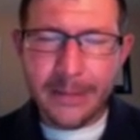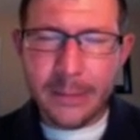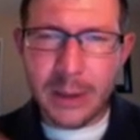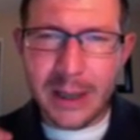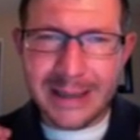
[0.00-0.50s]

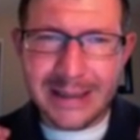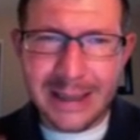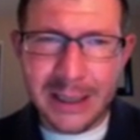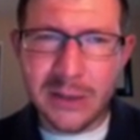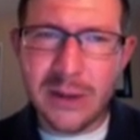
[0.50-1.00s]
But at the
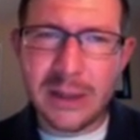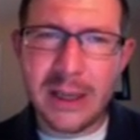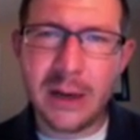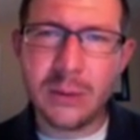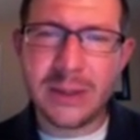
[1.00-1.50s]
end of the
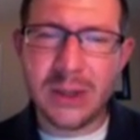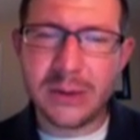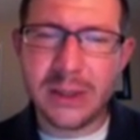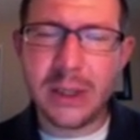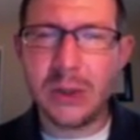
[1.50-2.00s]
day, it results in a